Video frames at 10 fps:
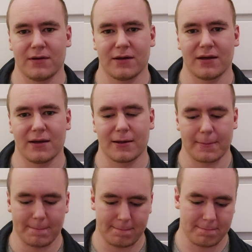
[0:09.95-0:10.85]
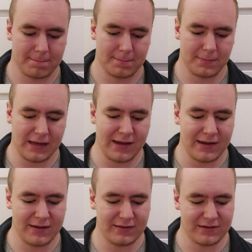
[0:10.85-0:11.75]

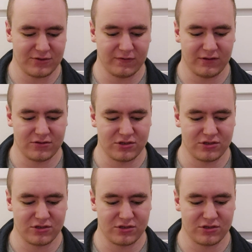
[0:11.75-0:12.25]
And as you can